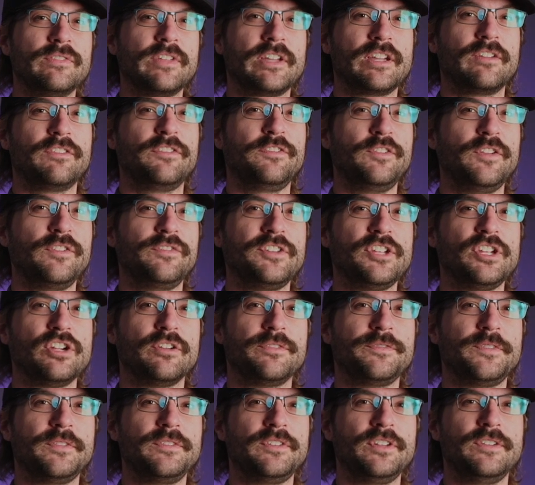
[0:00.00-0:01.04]
like a 50 or
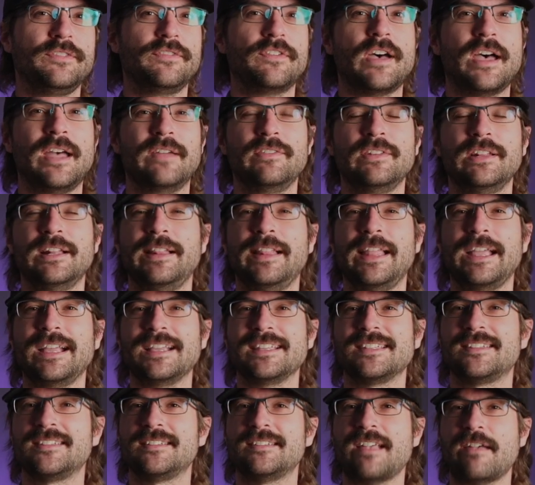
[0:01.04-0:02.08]
55 and then like a
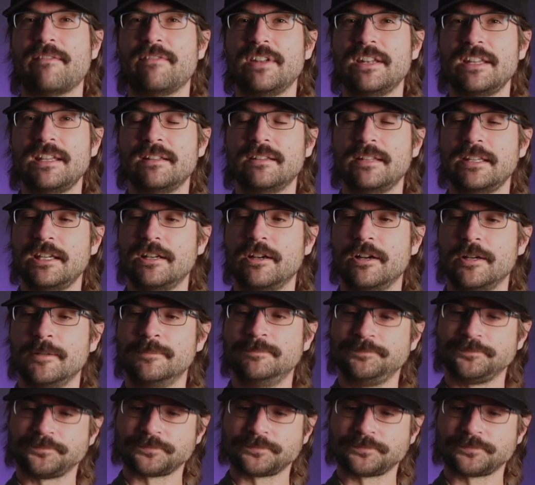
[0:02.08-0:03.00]
70 liter.